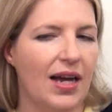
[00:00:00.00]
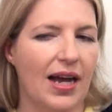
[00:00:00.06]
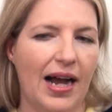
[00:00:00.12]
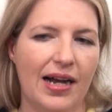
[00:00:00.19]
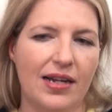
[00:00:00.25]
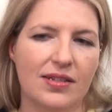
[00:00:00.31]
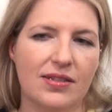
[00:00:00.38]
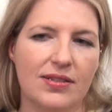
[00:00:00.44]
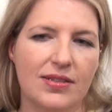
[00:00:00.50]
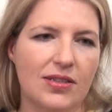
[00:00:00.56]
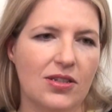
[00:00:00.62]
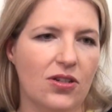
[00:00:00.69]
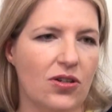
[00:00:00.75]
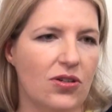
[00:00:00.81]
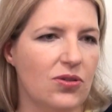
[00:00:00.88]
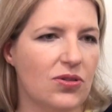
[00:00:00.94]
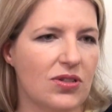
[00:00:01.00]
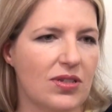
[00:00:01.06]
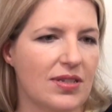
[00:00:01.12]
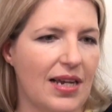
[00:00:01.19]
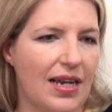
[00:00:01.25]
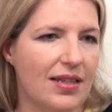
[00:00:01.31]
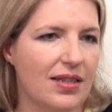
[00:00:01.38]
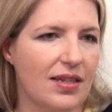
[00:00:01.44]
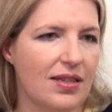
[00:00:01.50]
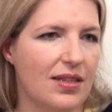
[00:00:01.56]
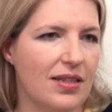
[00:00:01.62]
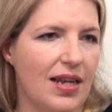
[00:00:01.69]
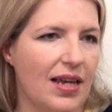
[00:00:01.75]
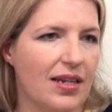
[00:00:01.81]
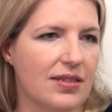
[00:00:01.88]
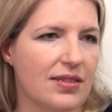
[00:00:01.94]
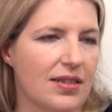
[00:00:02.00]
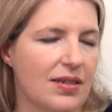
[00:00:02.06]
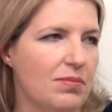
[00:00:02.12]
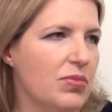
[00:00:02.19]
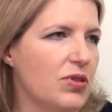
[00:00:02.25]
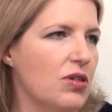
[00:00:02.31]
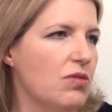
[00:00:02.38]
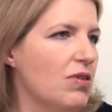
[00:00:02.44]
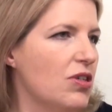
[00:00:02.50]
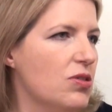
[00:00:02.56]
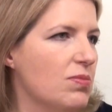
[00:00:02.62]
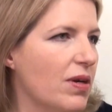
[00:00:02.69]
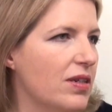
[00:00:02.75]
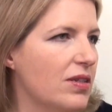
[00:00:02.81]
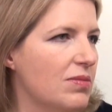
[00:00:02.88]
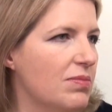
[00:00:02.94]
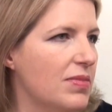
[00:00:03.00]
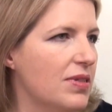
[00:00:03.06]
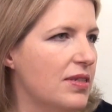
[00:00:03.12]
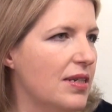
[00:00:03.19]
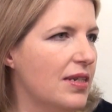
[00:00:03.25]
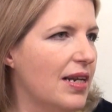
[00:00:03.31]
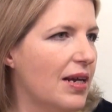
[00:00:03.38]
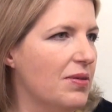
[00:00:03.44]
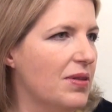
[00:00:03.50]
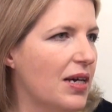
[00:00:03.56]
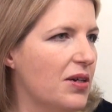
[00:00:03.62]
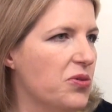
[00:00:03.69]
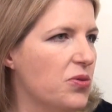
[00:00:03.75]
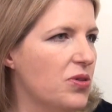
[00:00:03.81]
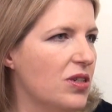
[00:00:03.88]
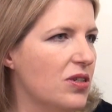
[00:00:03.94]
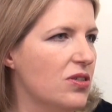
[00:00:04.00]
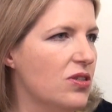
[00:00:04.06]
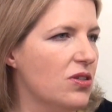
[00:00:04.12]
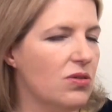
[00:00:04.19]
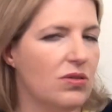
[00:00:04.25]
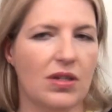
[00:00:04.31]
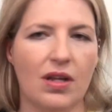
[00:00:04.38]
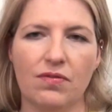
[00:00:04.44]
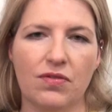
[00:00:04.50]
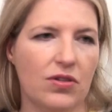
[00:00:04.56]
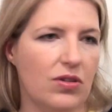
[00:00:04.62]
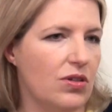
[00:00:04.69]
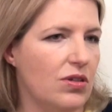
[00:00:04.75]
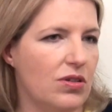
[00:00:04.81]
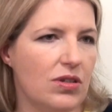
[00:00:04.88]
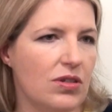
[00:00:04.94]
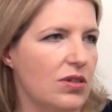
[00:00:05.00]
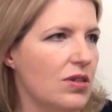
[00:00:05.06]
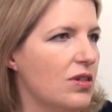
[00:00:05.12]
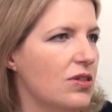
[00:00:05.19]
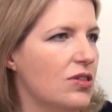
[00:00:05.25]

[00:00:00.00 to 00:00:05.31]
and you know, who's to say that the next Buddy Rich might be sitting out in that audience who'd never heard a,